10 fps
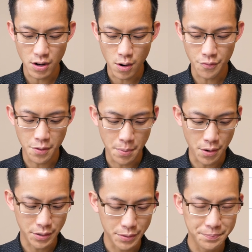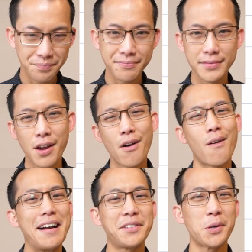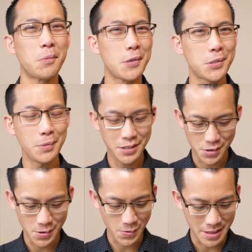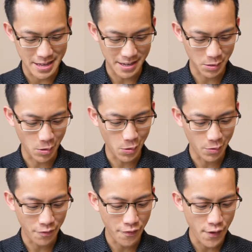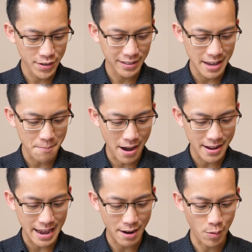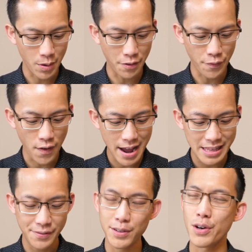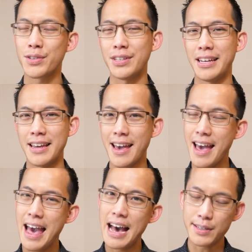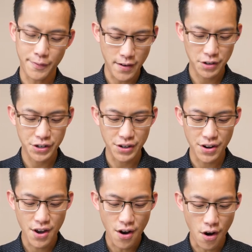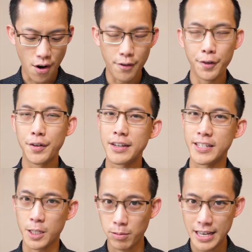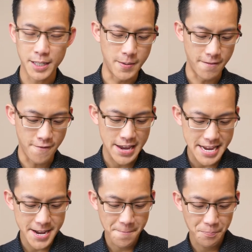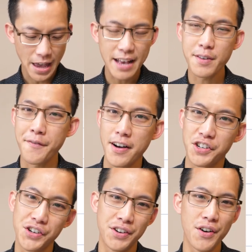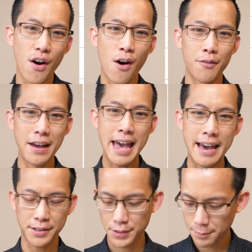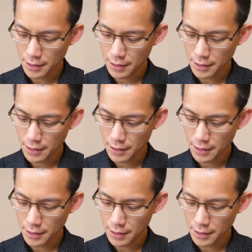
of the boat. All right, so what do we do with this? Well, firstly, part A, we want to find the velocity as a function of displacement, v as a function of x.